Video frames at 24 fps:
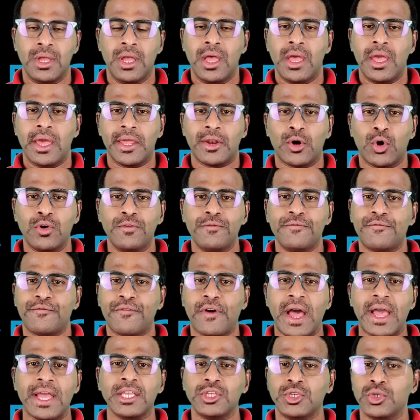around
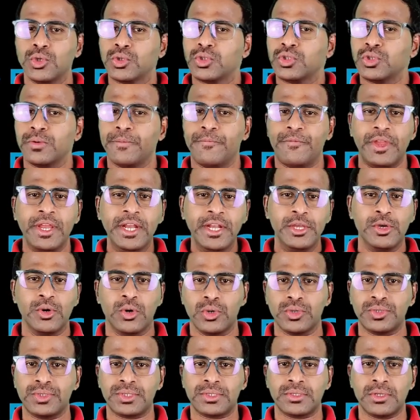5 YouTube
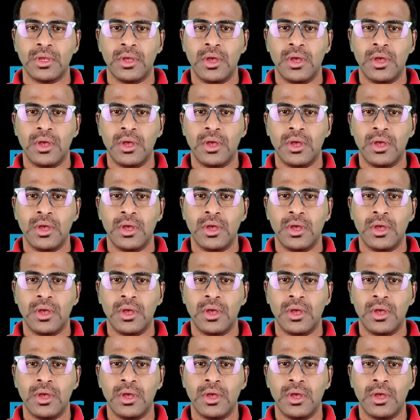videos